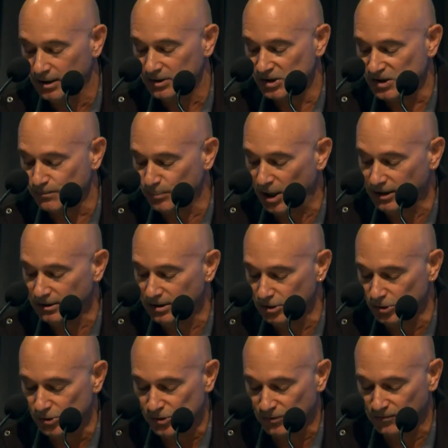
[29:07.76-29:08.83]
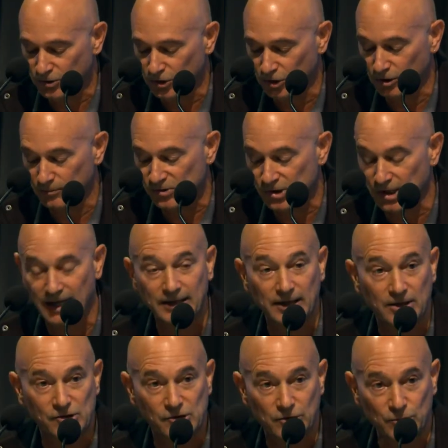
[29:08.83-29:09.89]
despite the use of terms like
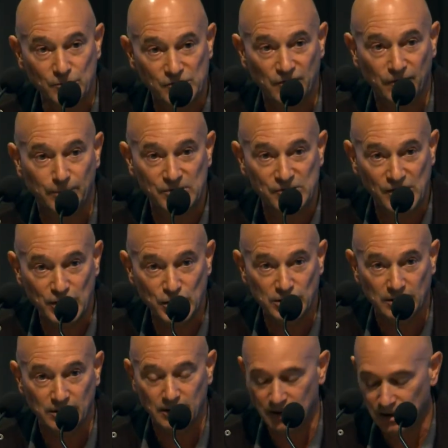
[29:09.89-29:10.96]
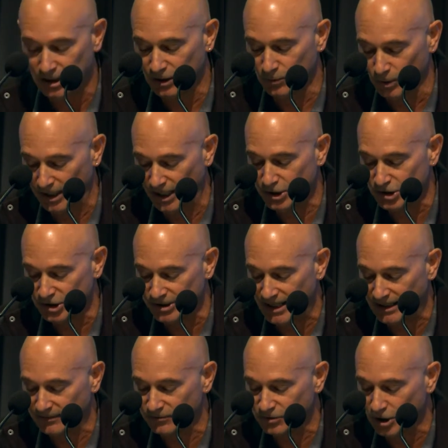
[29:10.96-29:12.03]
exclusive possession in relation to
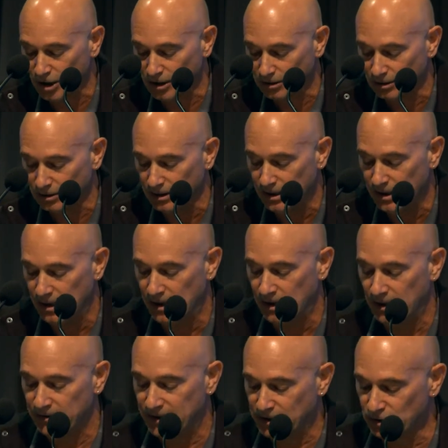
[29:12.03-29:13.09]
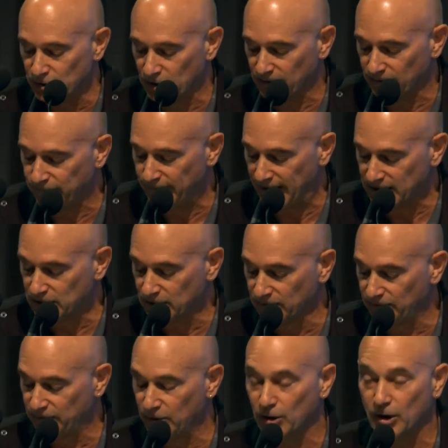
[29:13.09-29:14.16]
native title, that do not in fact
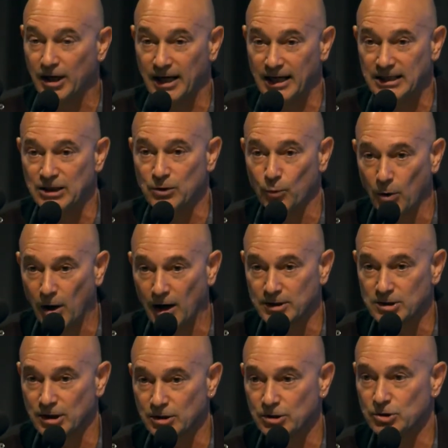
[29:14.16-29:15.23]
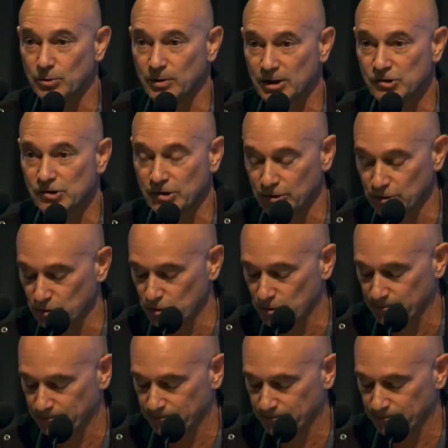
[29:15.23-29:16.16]
confer any right to exclude.